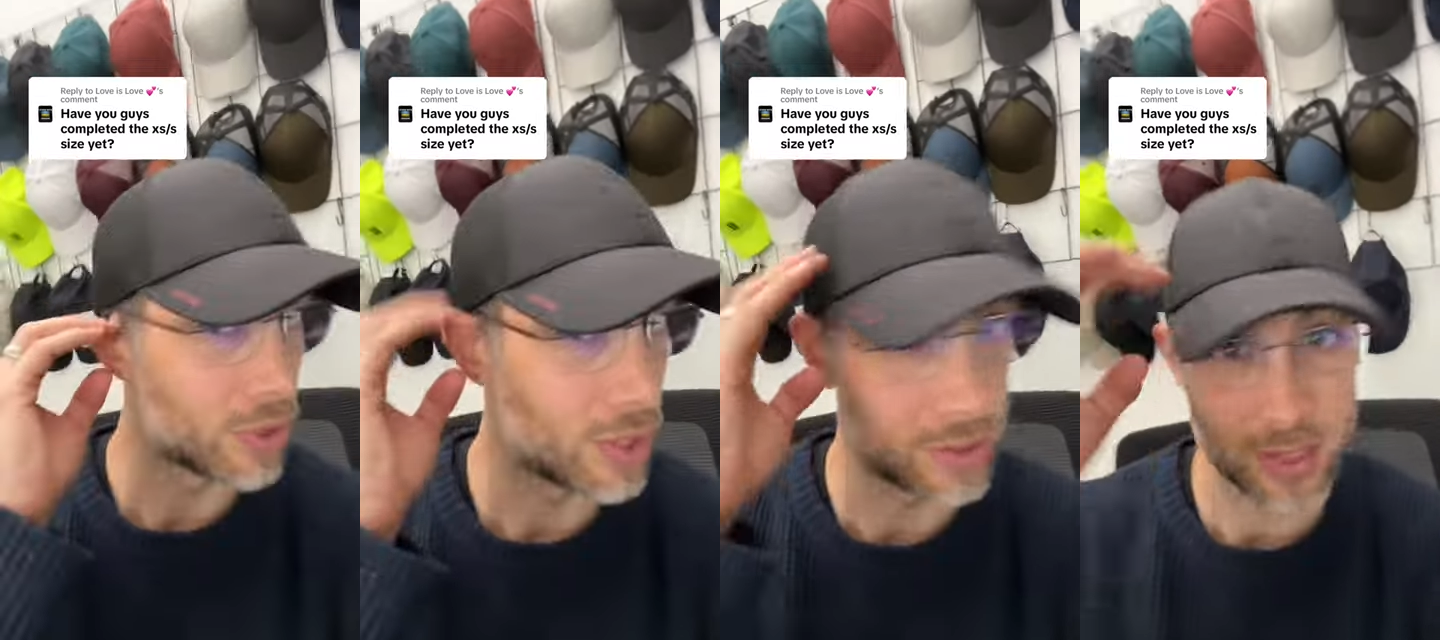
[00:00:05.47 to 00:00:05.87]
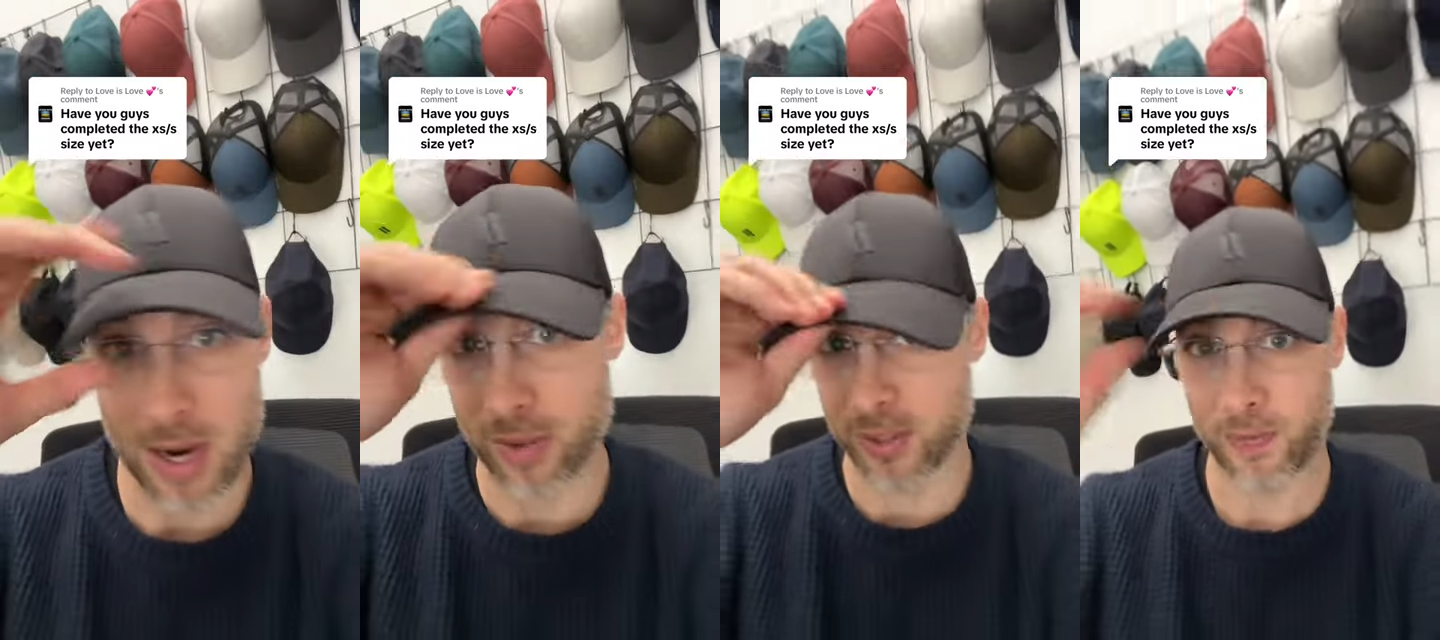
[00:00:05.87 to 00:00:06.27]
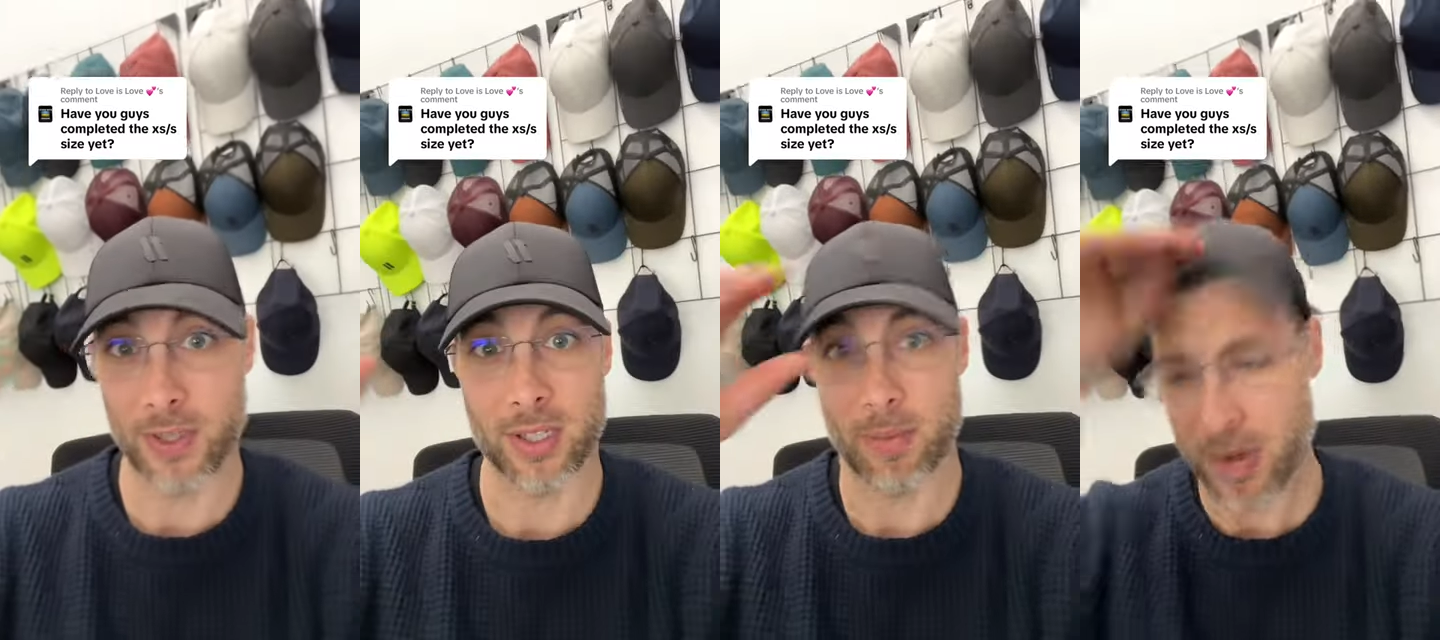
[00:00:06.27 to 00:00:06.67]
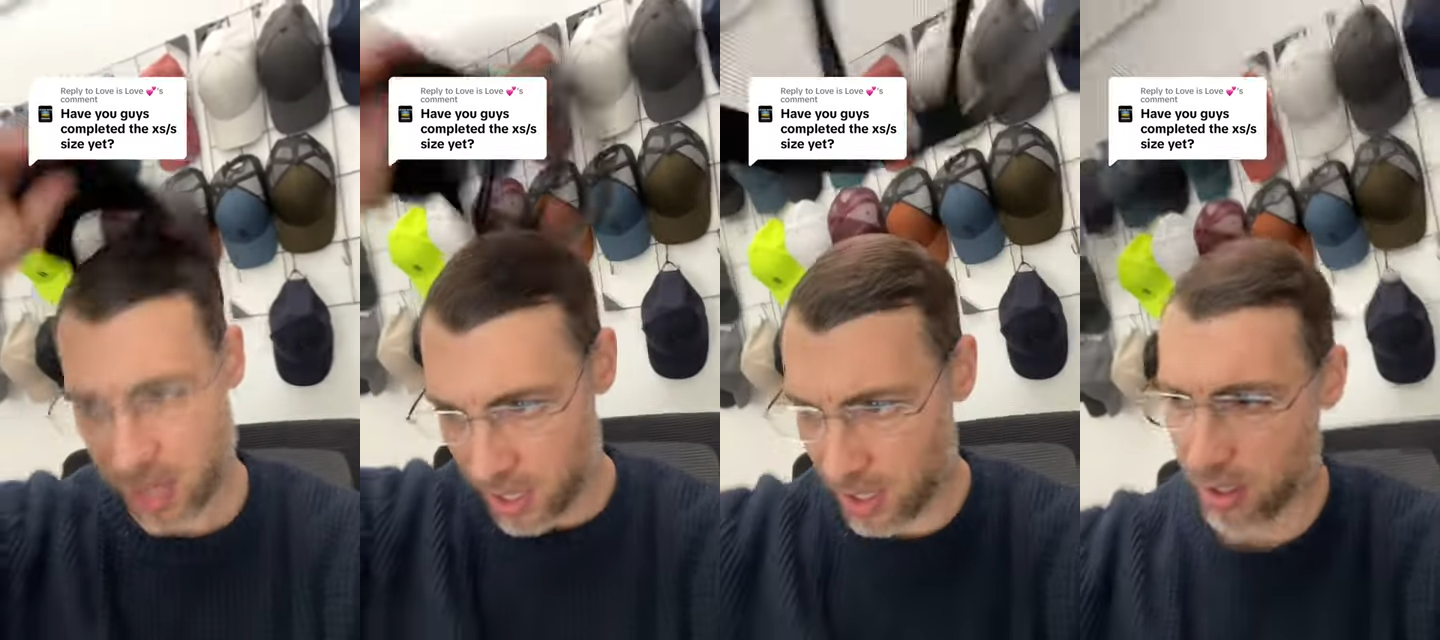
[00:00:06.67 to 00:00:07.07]
so you can see how this fits on my
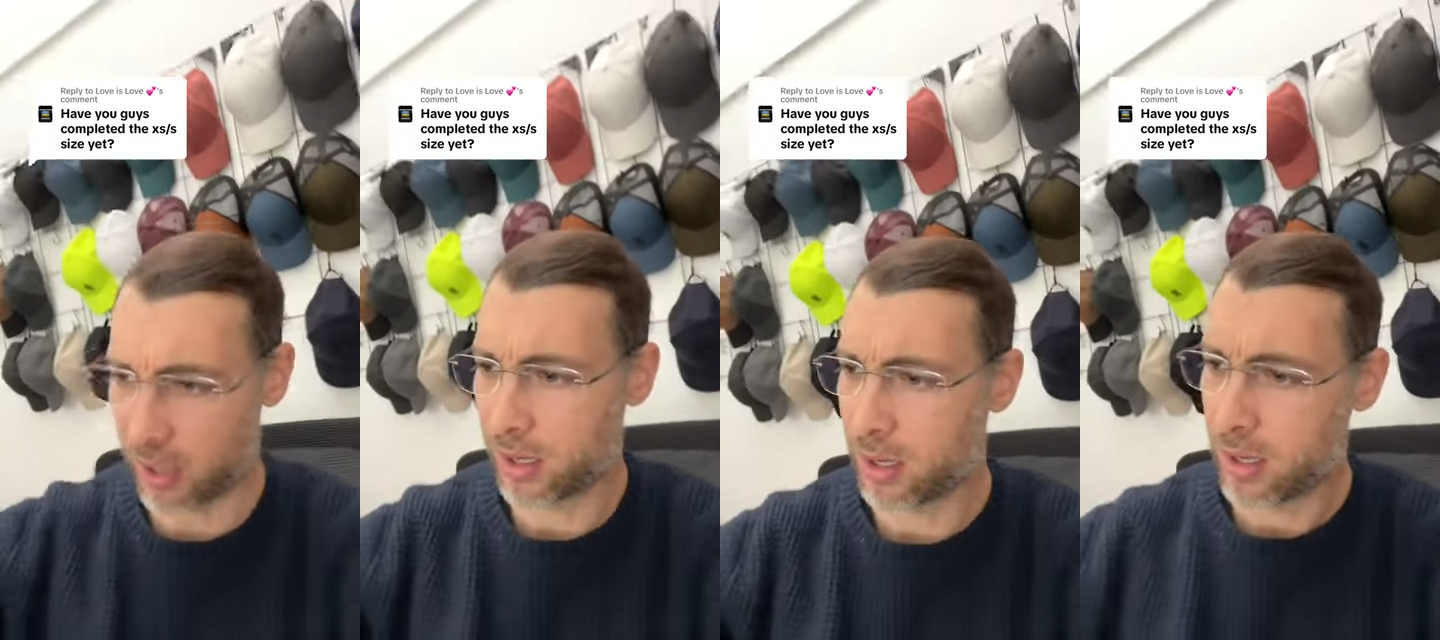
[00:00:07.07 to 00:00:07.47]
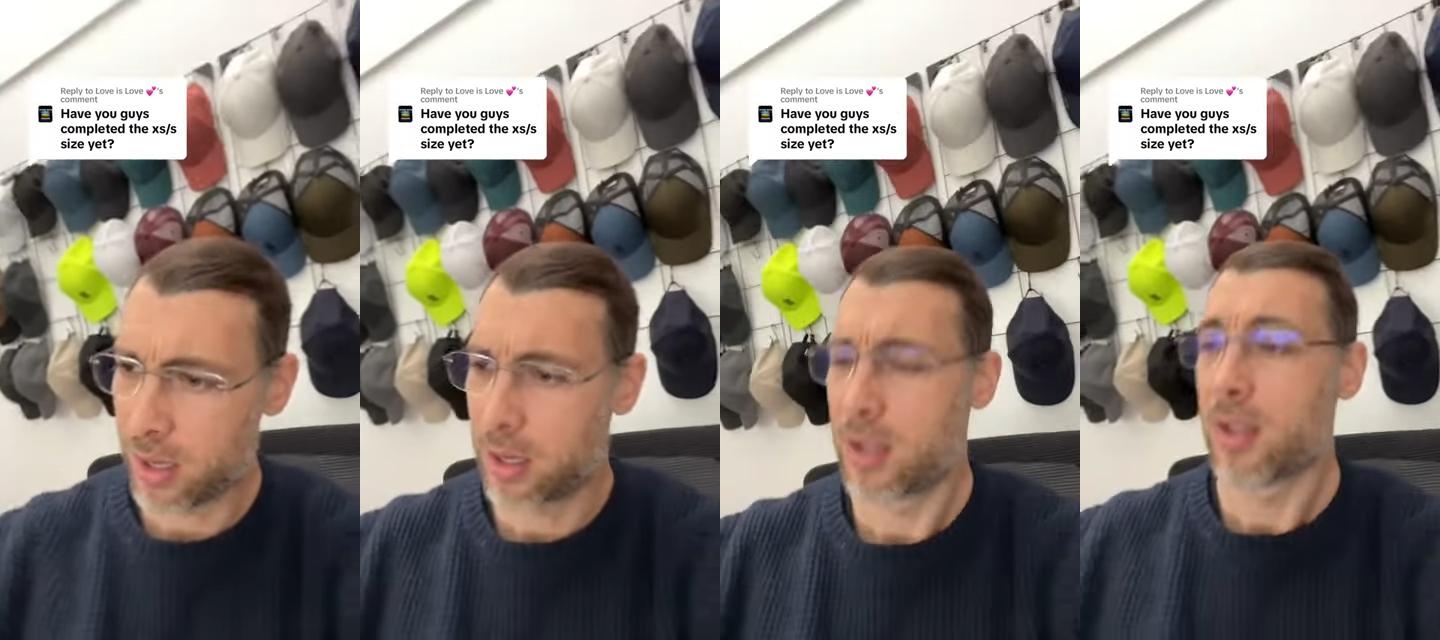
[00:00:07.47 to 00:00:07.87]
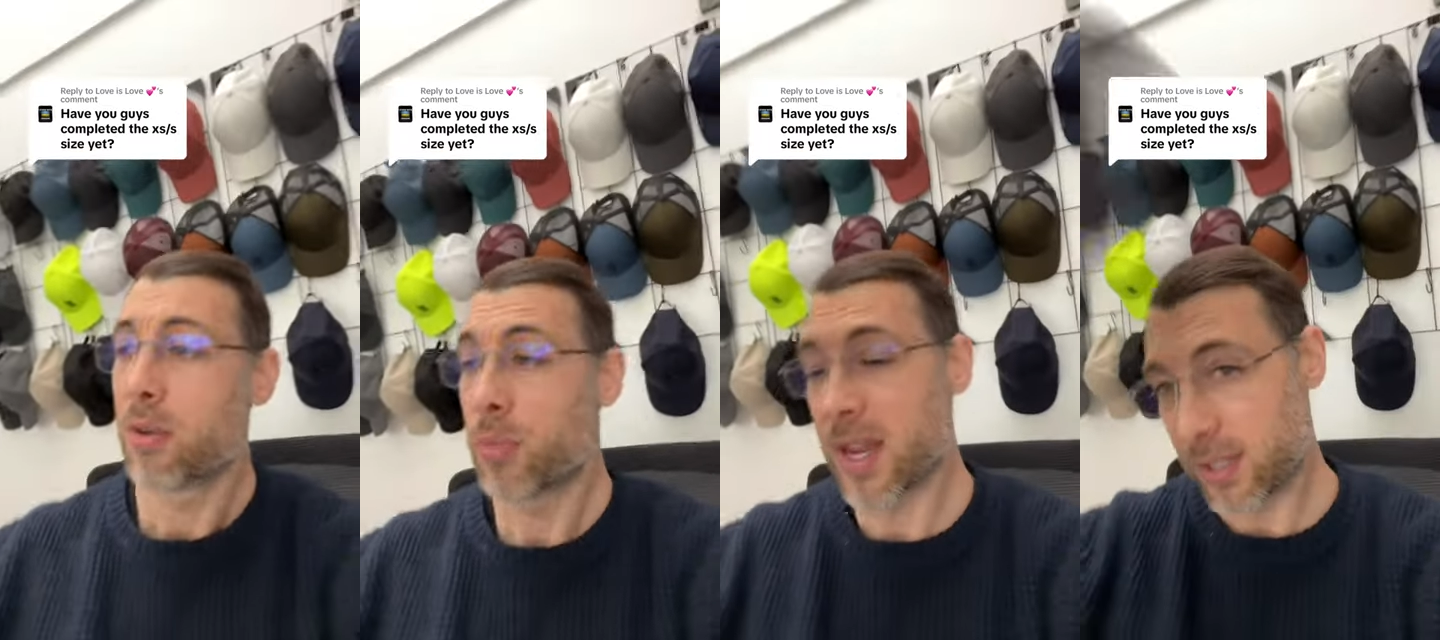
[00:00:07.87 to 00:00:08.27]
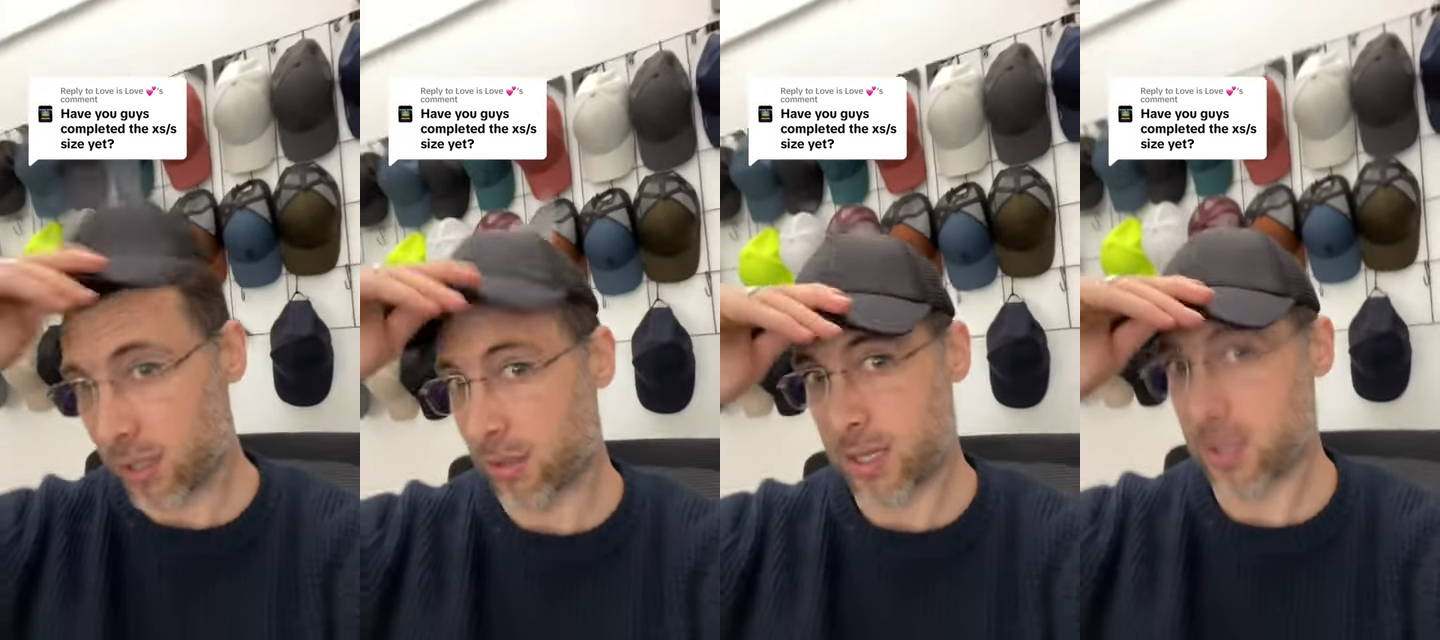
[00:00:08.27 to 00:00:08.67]
head. Basically,